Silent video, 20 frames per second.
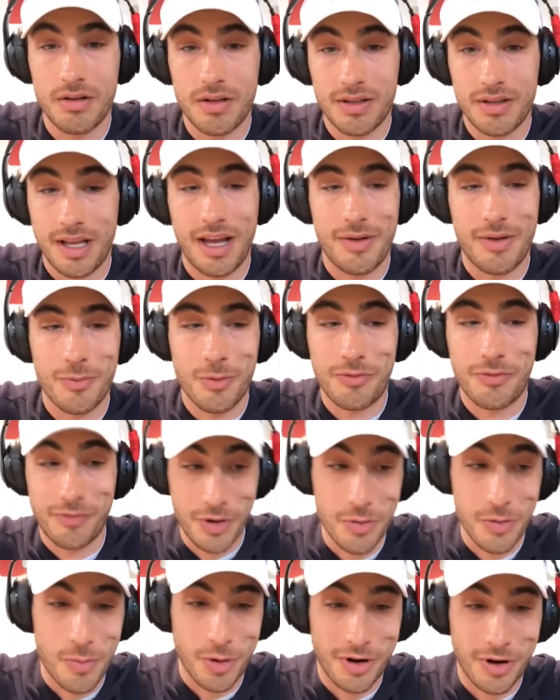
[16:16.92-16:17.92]
they will
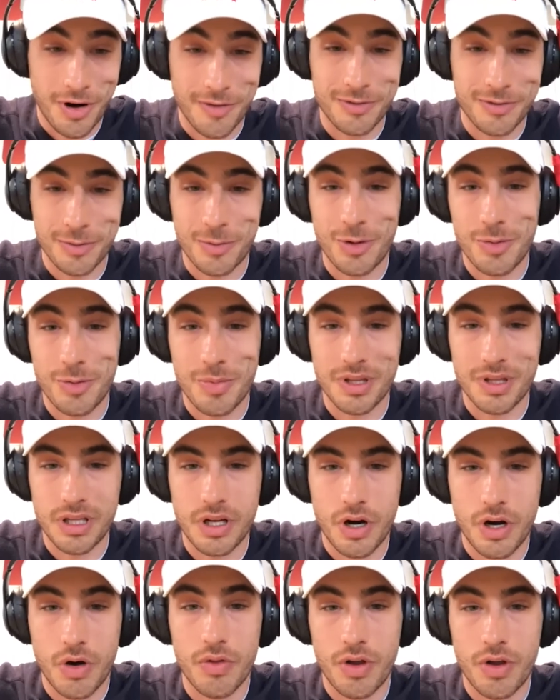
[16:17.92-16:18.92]
feel more comfortable, but,
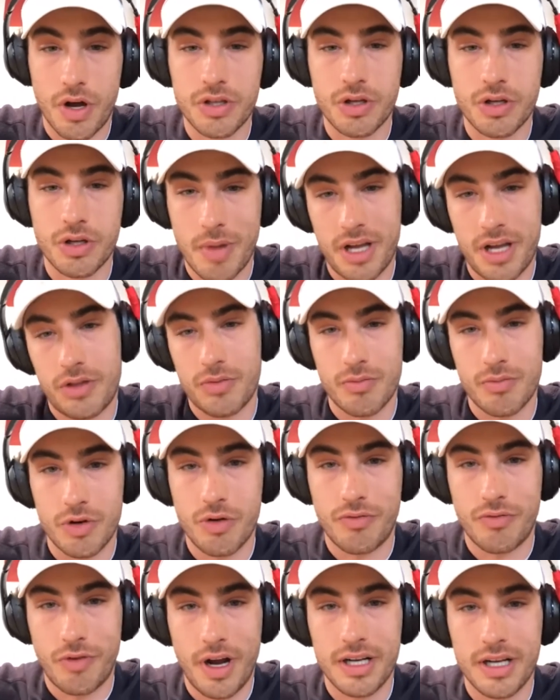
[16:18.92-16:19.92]
they'll also make
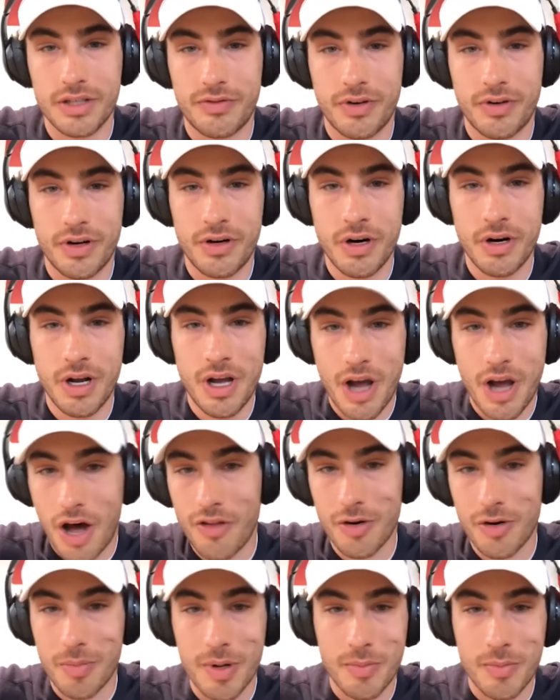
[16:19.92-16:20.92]
new friends for
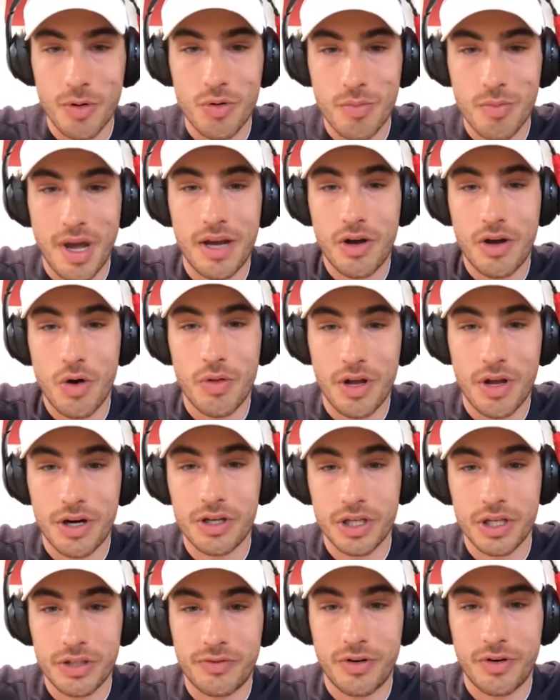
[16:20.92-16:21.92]
other people who may go there
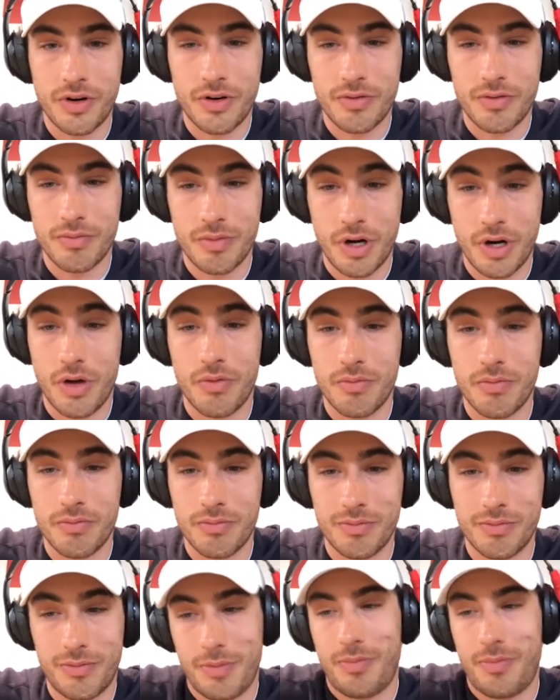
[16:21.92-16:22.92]
just for,
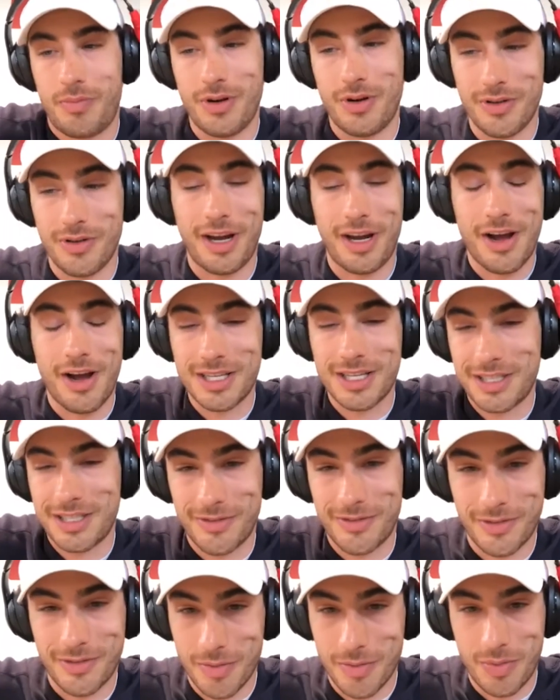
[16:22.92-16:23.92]
like us,
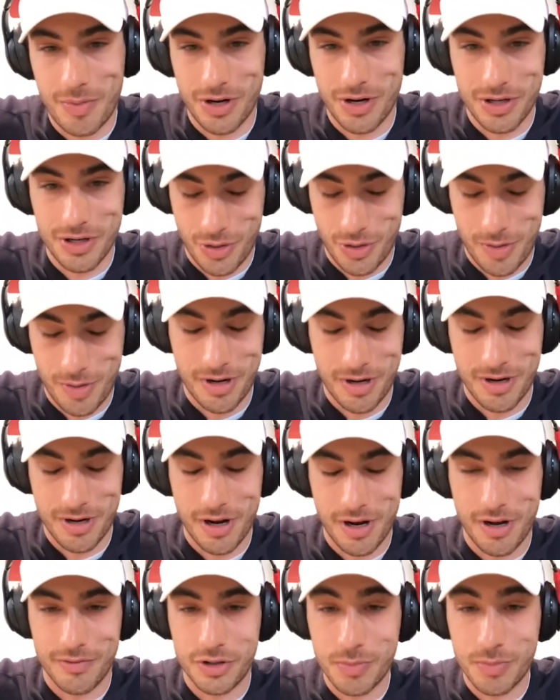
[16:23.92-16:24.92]
like for the pure enjoyment
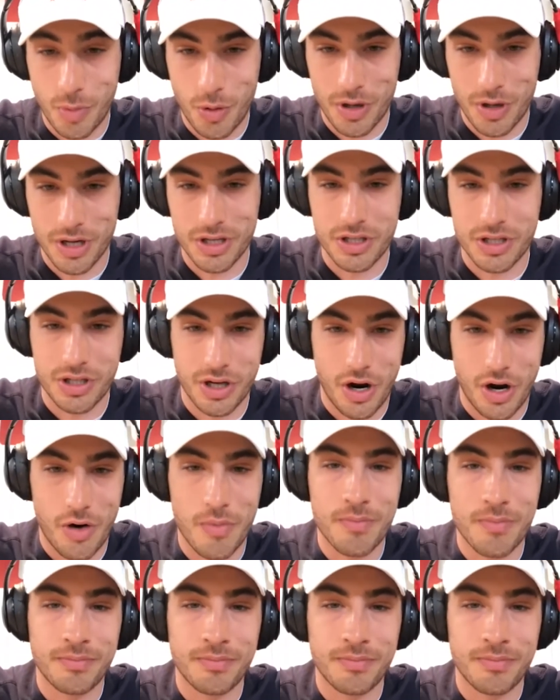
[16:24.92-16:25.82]
of sport. So.